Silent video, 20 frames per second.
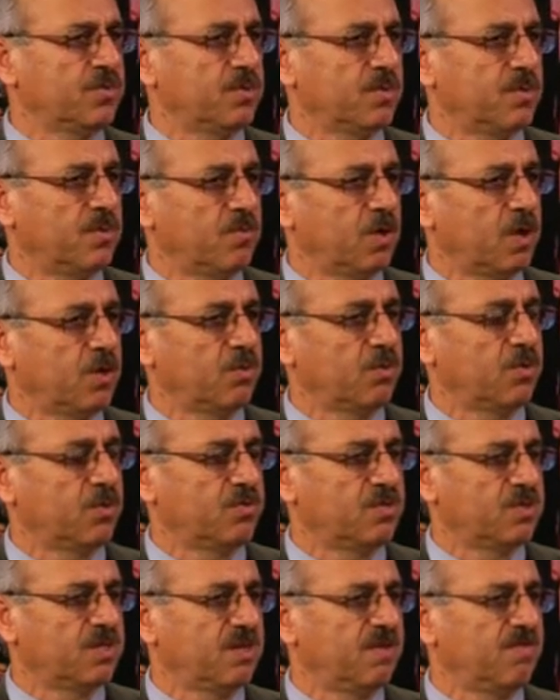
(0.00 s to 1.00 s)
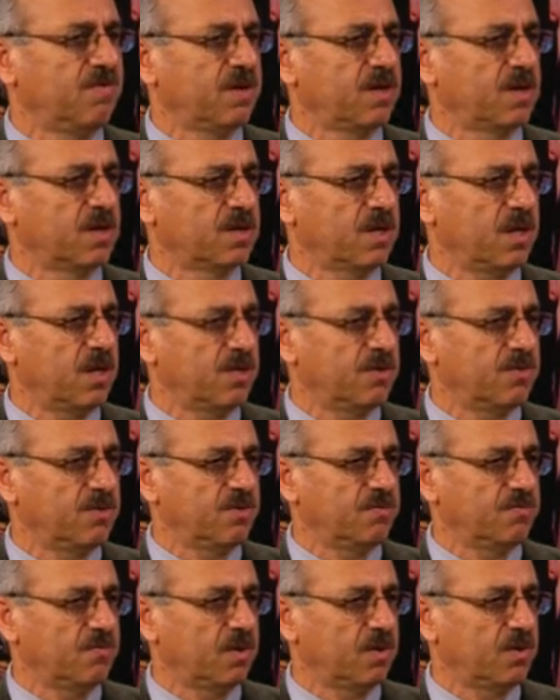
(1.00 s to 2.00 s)
one of those difficult
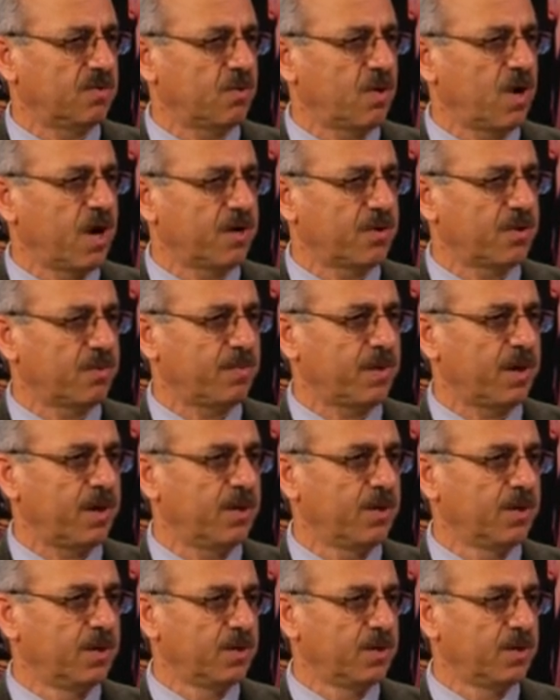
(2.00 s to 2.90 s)
countries to occupy.